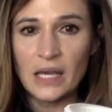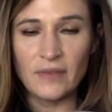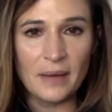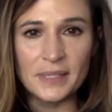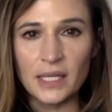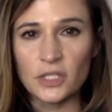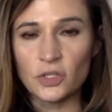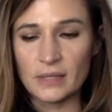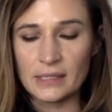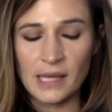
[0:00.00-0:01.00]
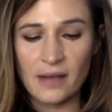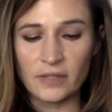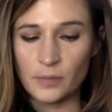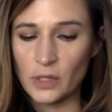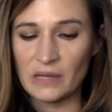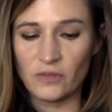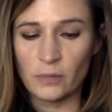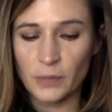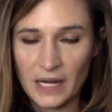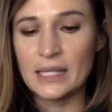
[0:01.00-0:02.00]
If I was going to do this every morning for
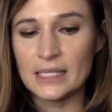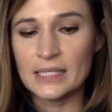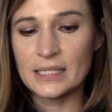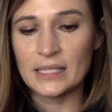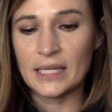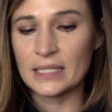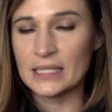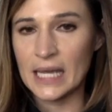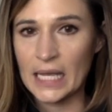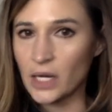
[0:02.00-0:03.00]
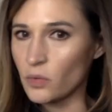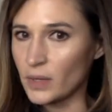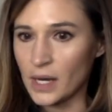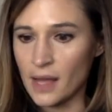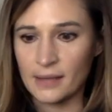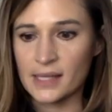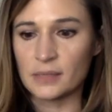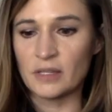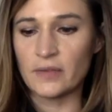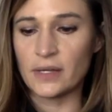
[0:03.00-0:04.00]
breakfast, this container would not last
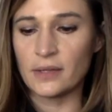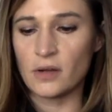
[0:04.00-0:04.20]
me very